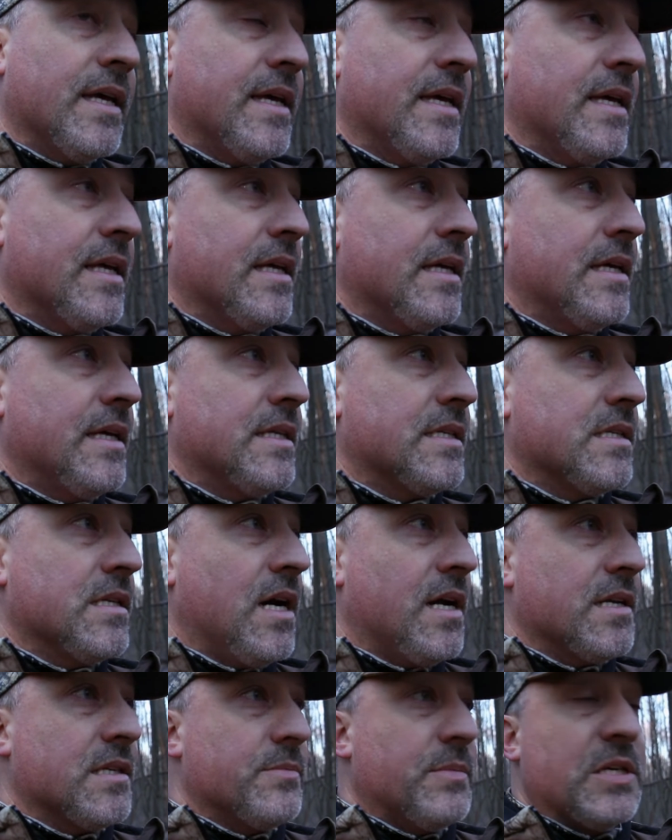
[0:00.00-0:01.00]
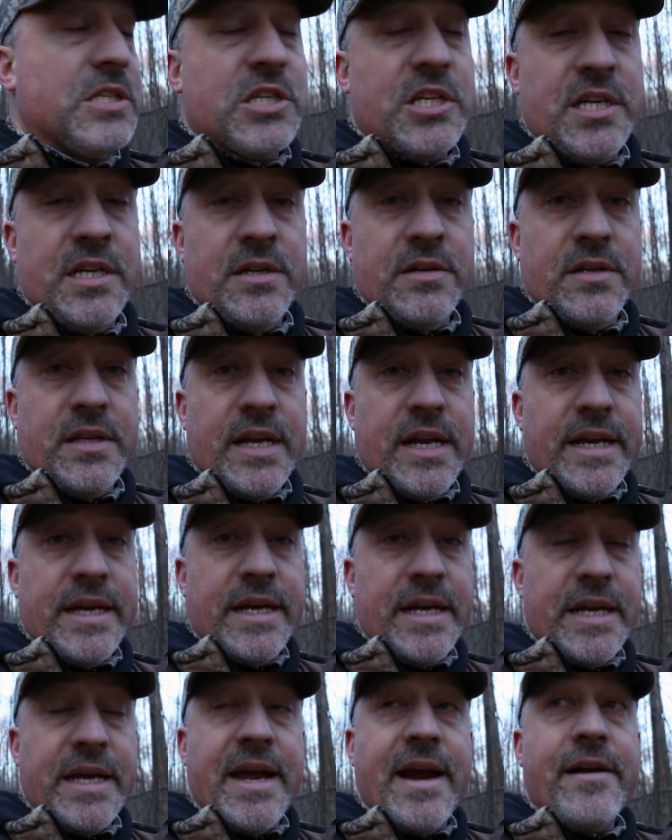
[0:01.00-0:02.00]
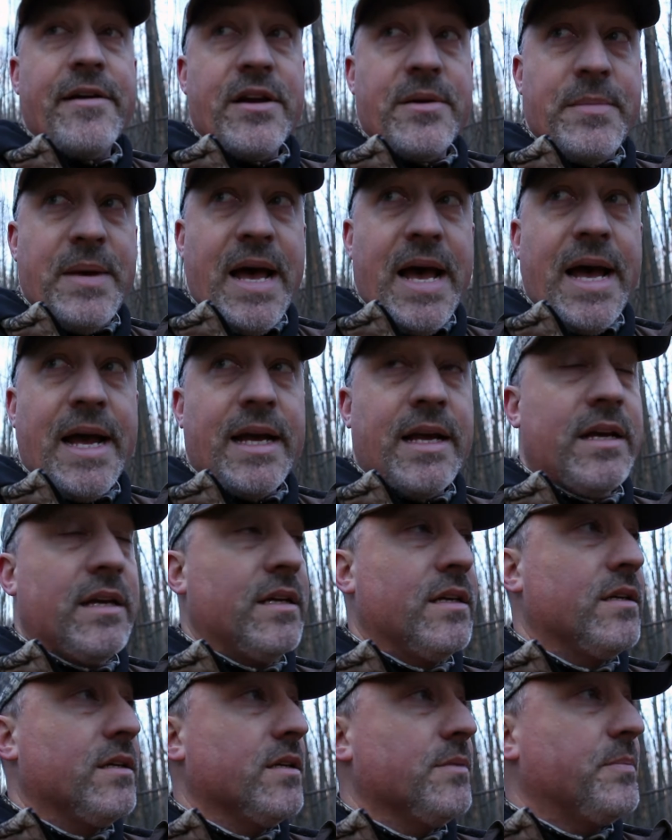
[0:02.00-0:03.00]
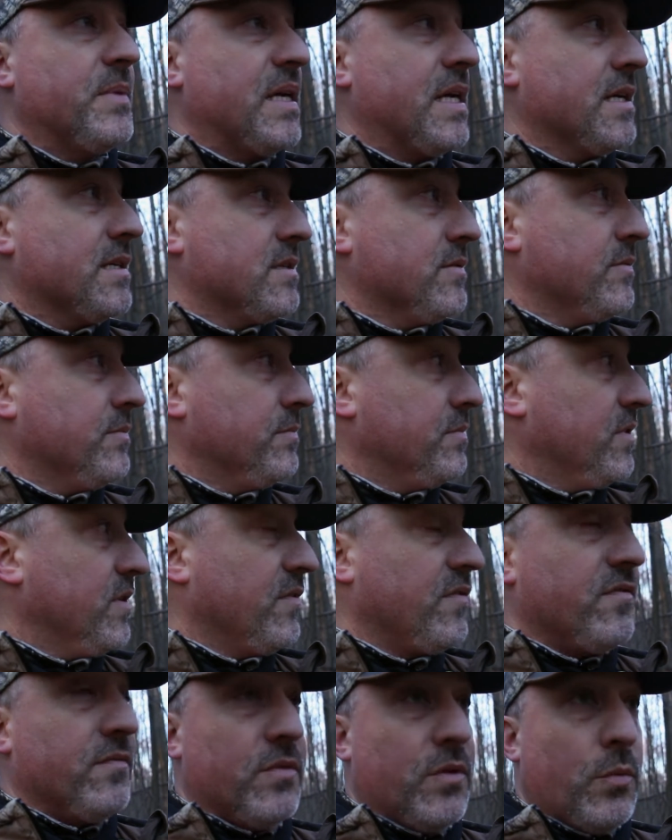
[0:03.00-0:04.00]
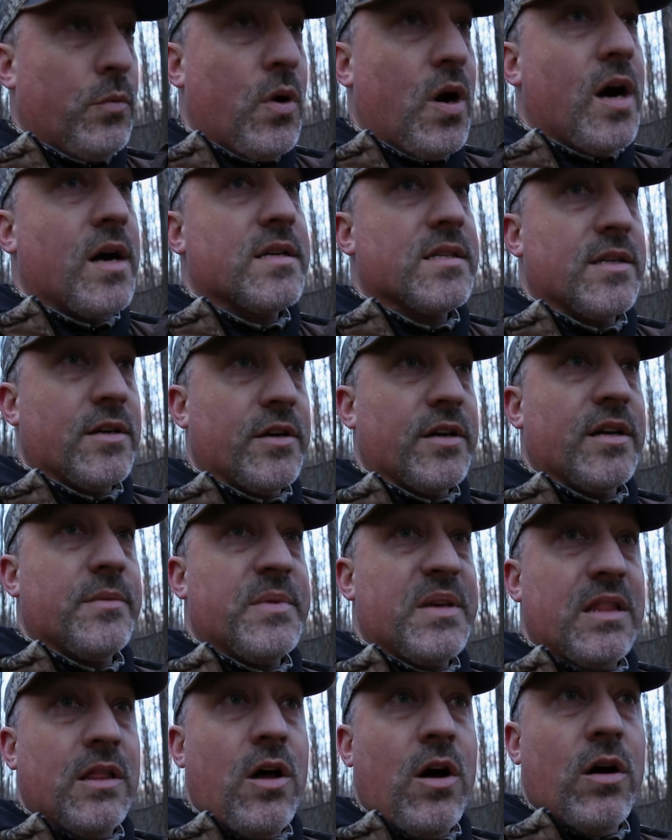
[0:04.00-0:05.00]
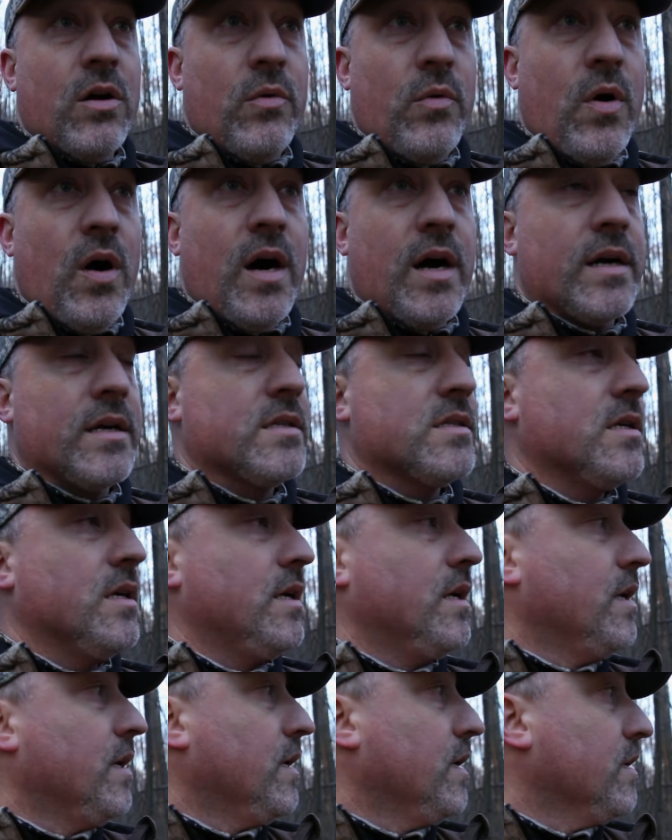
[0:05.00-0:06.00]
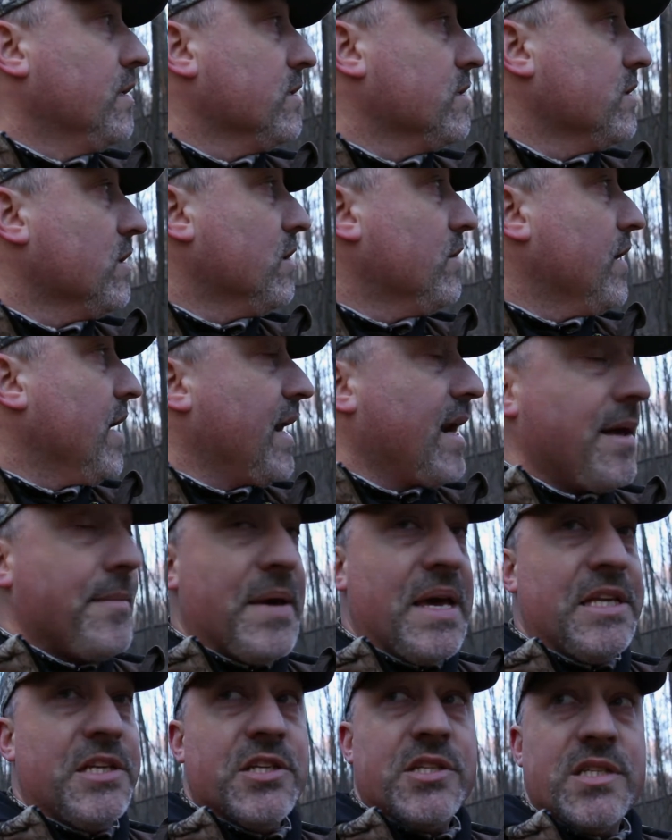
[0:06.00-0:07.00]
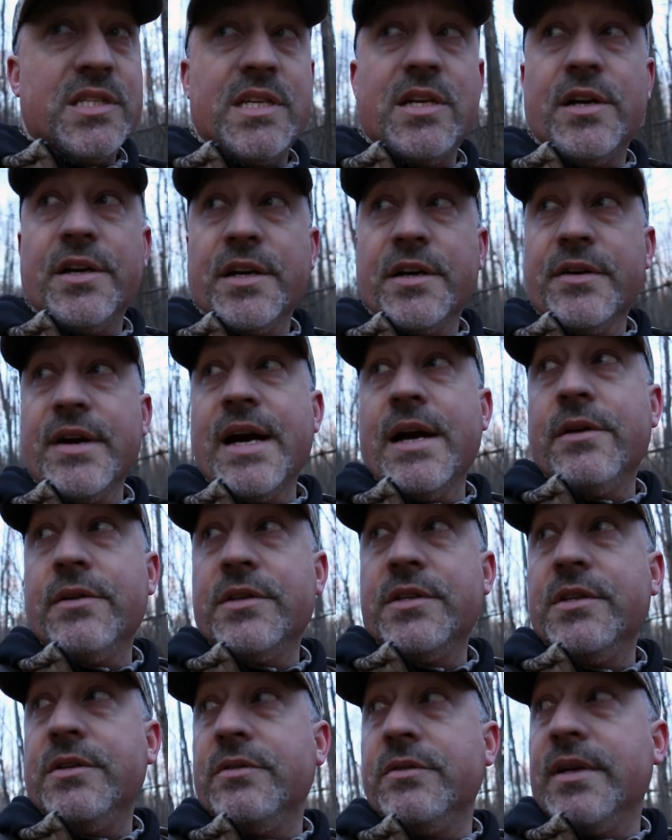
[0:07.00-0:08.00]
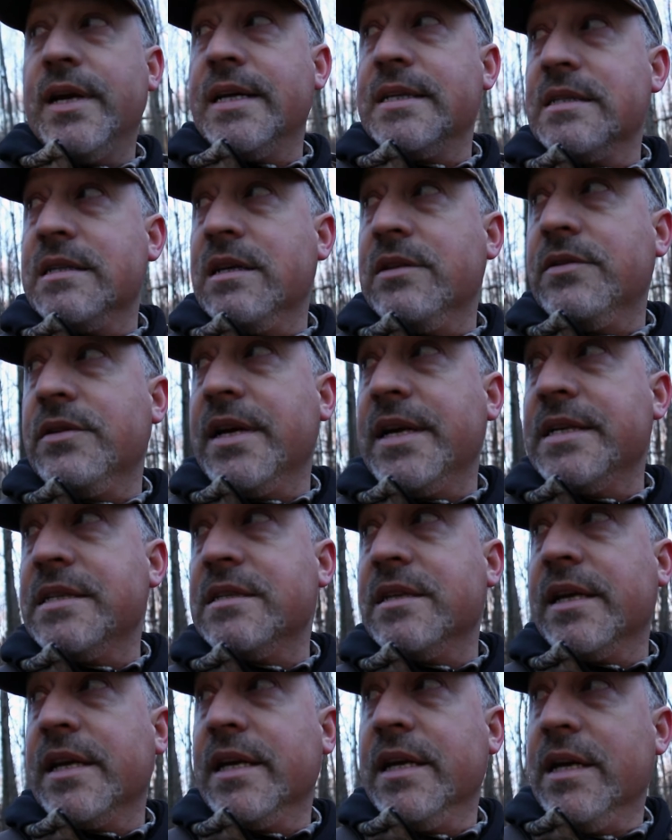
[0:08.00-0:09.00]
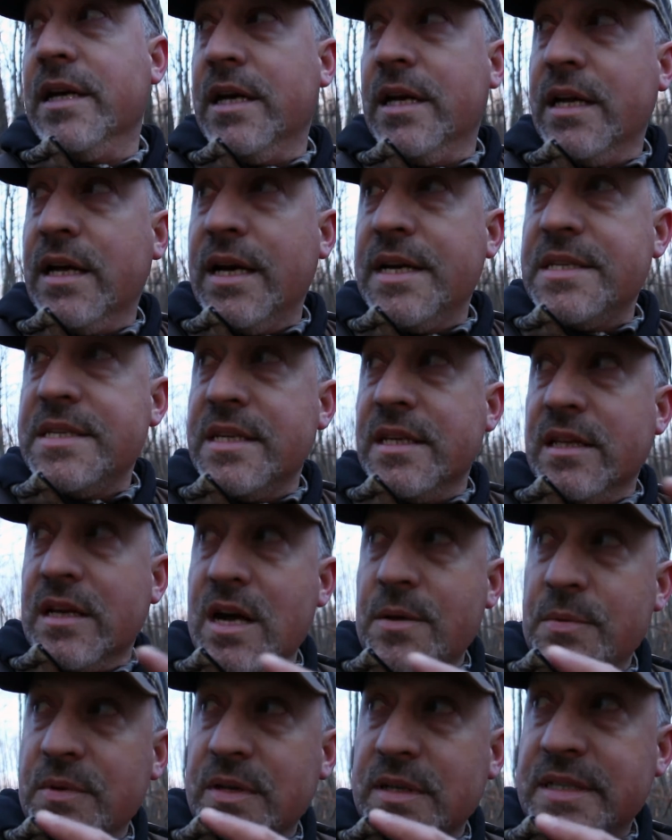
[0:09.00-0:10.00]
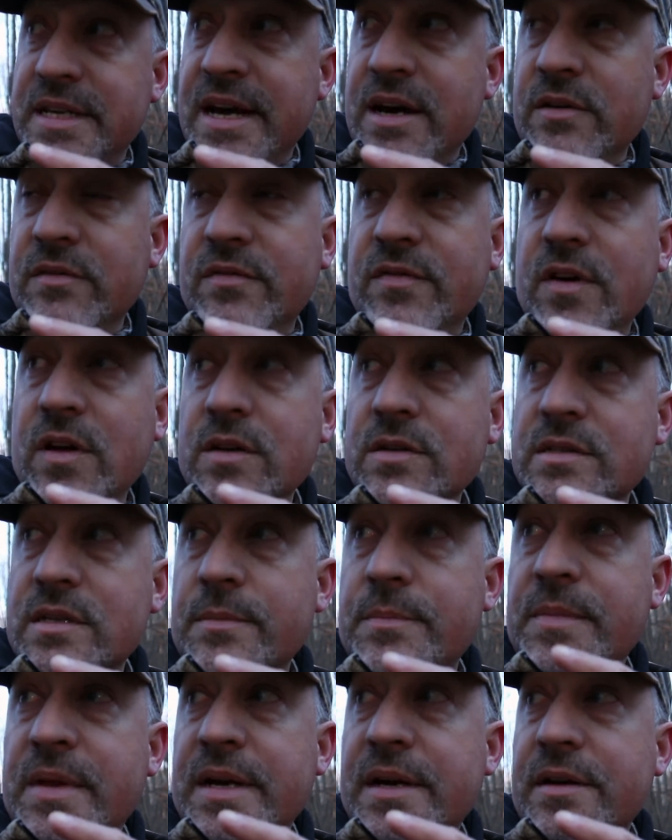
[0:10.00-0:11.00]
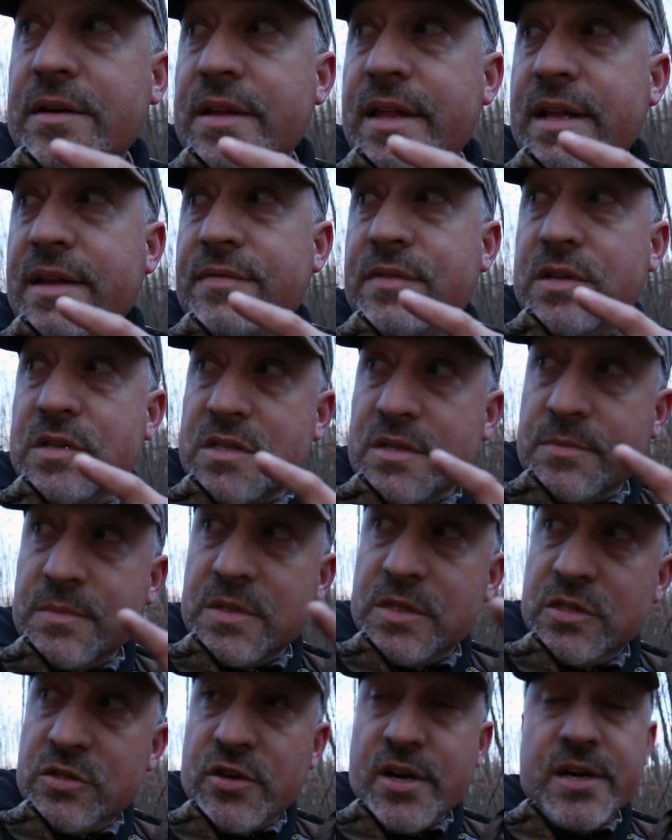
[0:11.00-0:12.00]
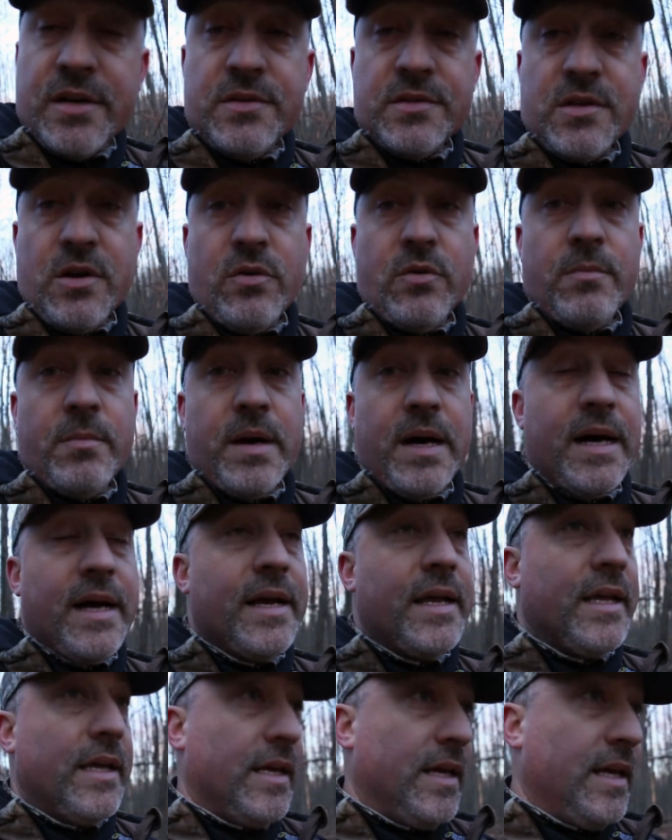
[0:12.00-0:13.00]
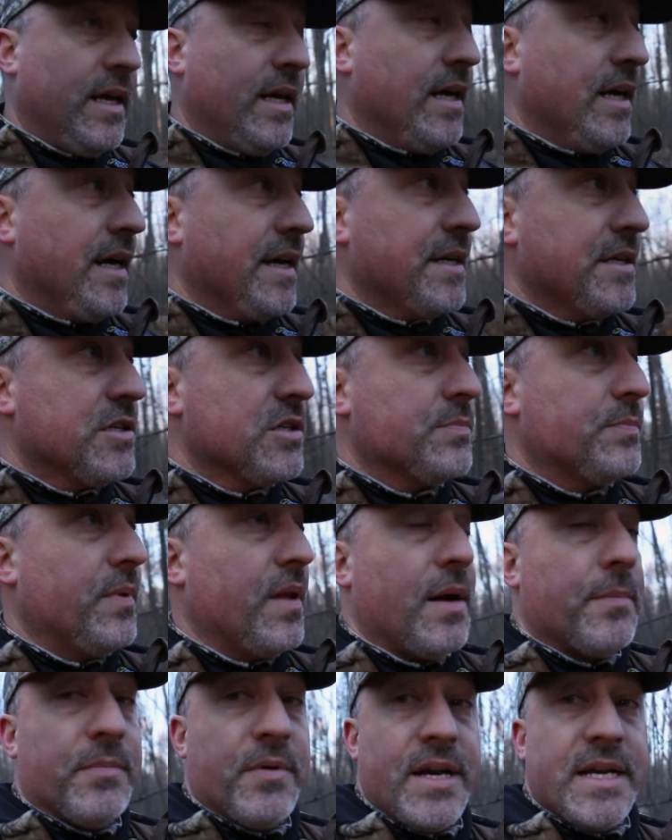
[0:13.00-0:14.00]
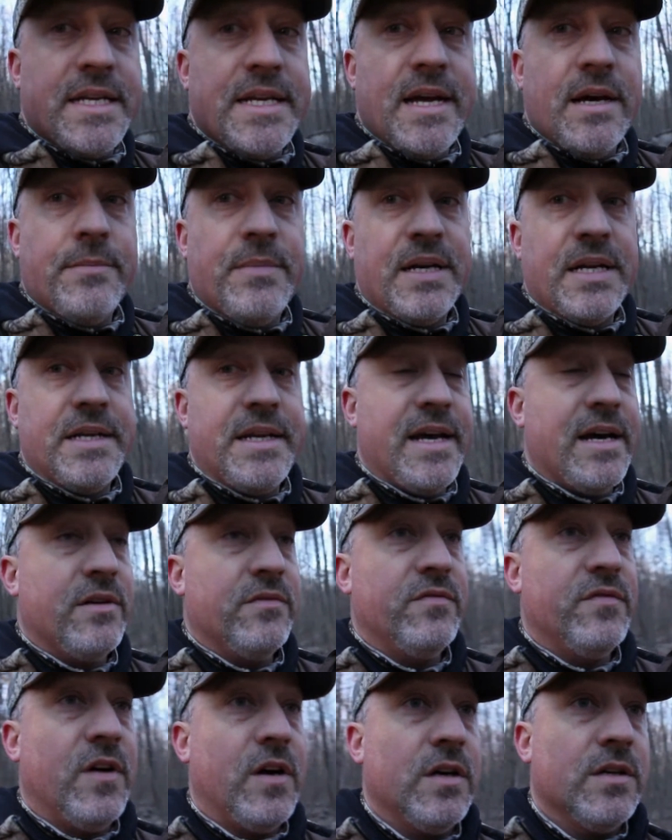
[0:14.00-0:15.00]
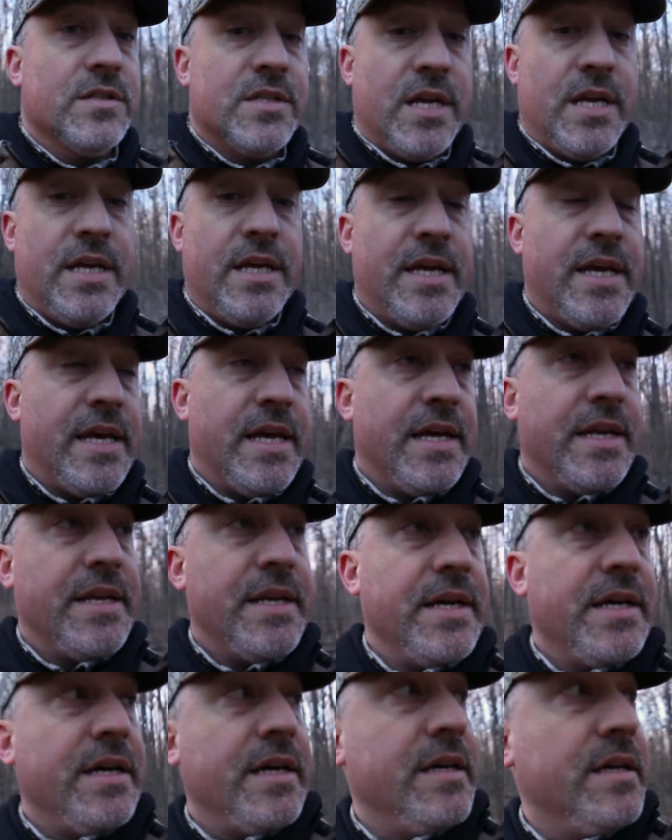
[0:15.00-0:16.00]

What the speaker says: it's not as much gear that I got to carry back, because the walks there are going to be long walks. So, and I may just sit on the ground too. That's another nice thing. I see a couple of downfalls up there that if there's some trails going by, I can just plop right down by the downfalls and,